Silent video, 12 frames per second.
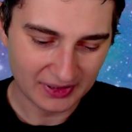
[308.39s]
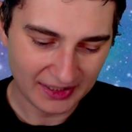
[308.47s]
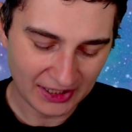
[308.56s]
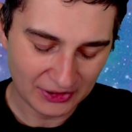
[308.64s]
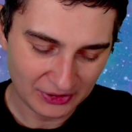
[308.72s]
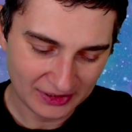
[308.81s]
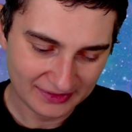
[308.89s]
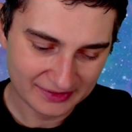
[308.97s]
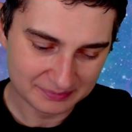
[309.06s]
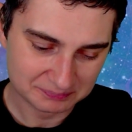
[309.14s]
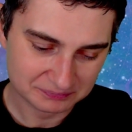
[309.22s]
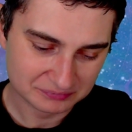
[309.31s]
Aries
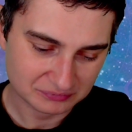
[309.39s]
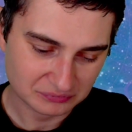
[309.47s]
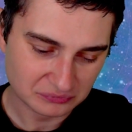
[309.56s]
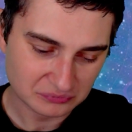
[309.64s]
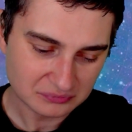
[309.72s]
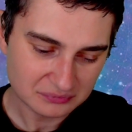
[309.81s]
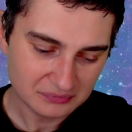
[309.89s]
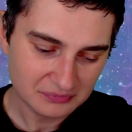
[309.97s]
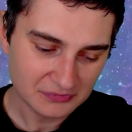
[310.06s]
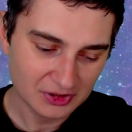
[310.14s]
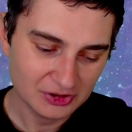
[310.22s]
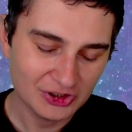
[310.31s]

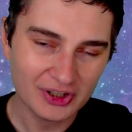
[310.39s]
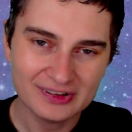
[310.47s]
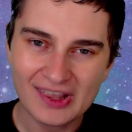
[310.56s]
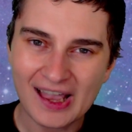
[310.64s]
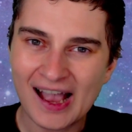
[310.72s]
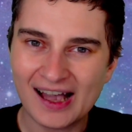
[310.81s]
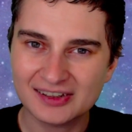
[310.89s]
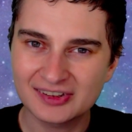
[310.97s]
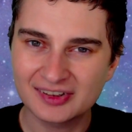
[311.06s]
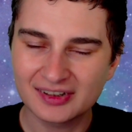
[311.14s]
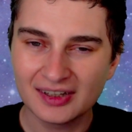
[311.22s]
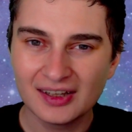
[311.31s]
just acts.